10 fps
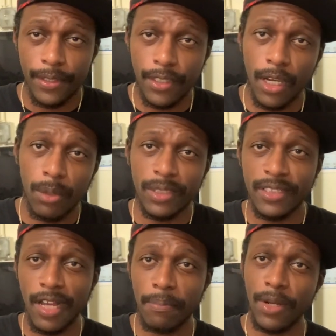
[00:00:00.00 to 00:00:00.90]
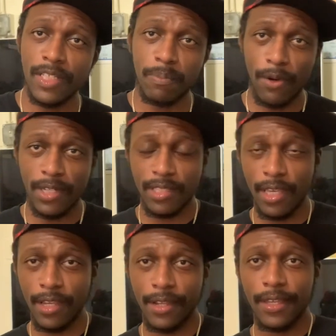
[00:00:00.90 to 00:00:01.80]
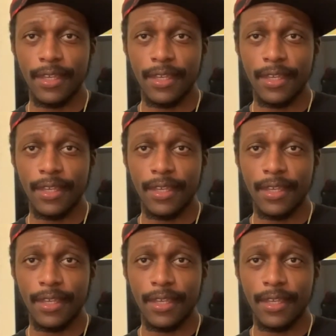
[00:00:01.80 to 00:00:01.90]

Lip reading: Yo, what's up? Prince Sports here.